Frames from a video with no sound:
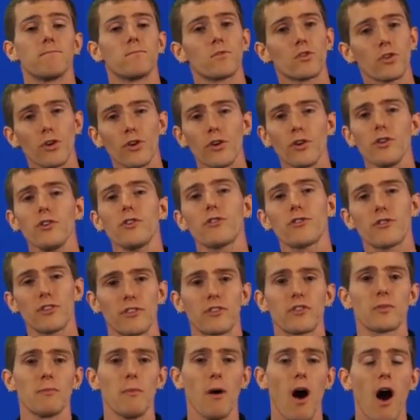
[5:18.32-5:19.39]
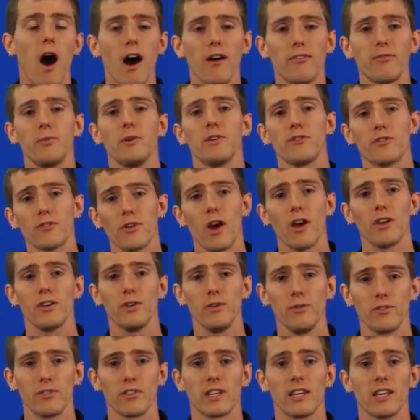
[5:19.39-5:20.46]
turn your system off when you're not
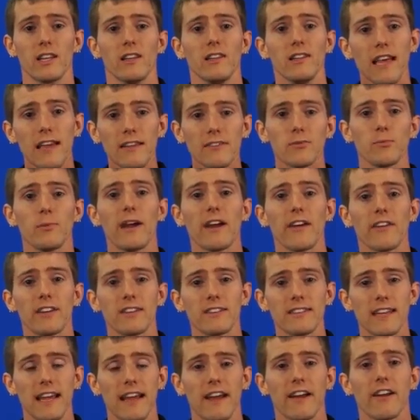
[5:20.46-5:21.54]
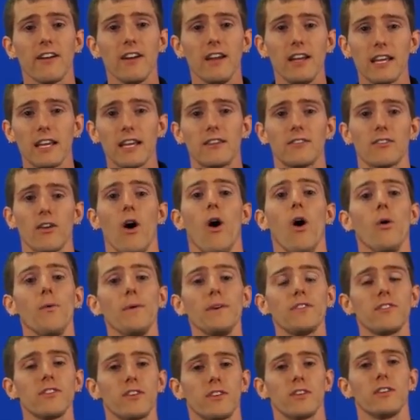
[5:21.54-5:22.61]
using it. Less wear and tear is
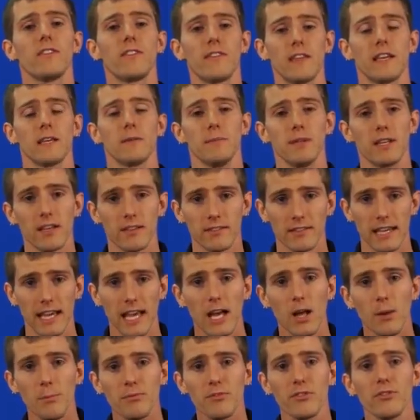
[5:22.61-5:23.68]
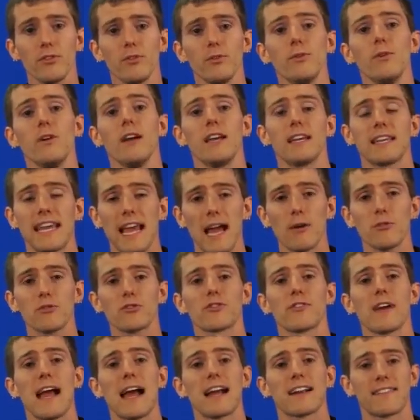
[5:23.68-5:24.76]
always a good thing because it helps you
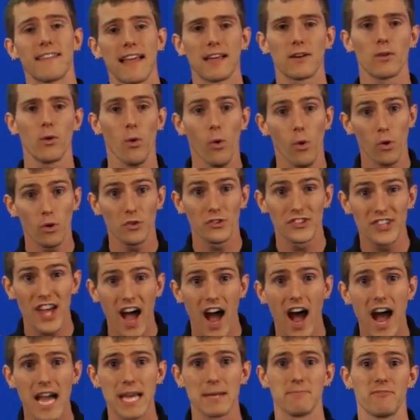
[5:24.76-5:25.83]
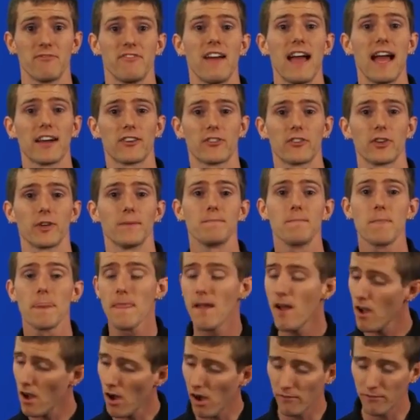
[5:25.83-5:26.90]
counteract that whole time factor.
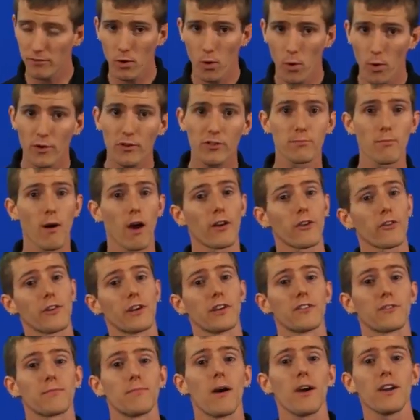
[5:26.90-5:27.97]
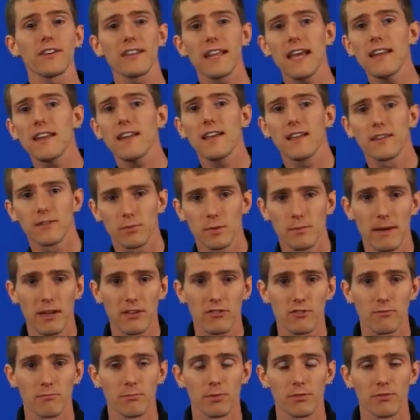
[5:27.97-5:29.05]
Of course, monitoring smart data, as we
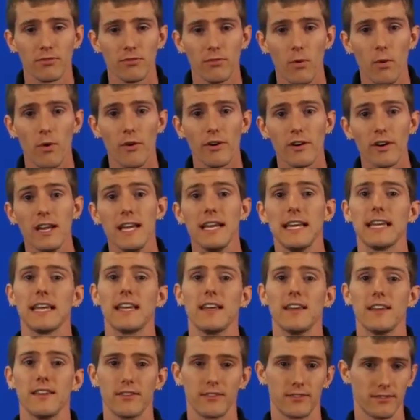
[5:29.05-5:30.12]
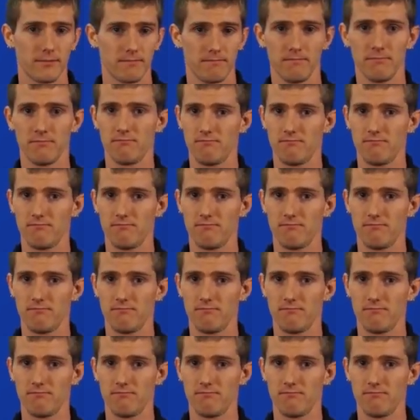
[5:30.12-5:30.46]
mentioned before, is